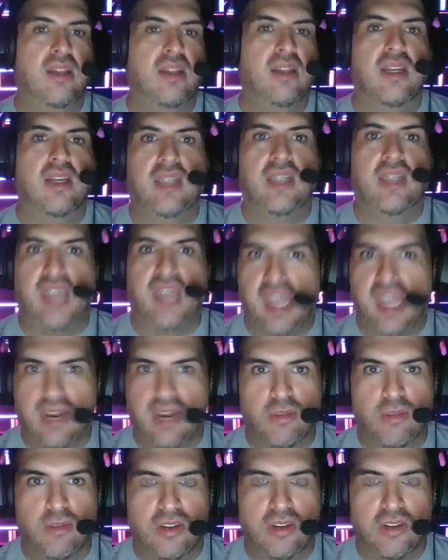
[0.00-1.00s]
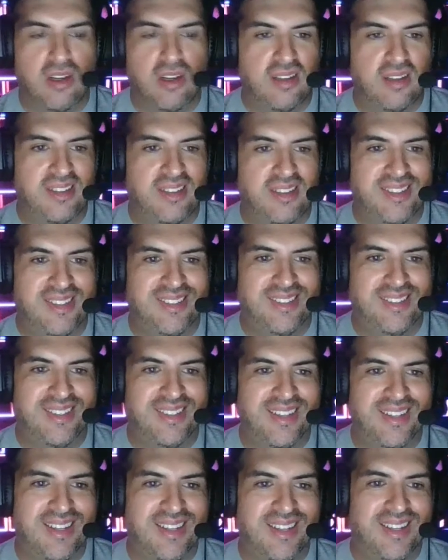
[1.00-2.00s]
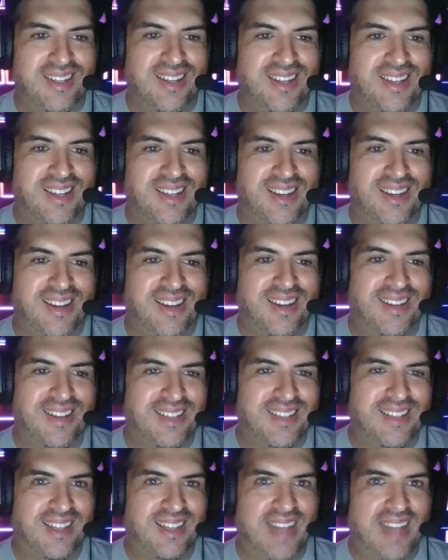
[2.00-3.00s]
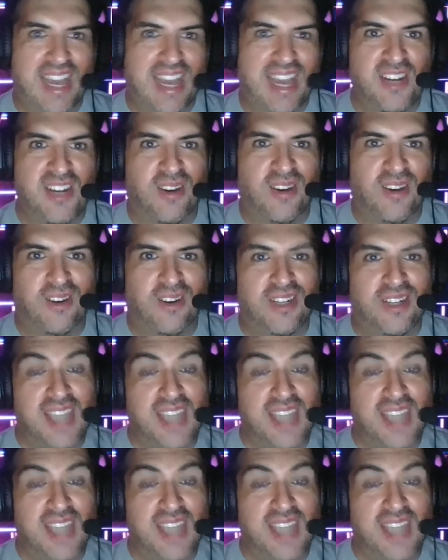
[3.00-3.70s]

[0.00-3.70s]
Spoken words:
the cameras, the LiDAR.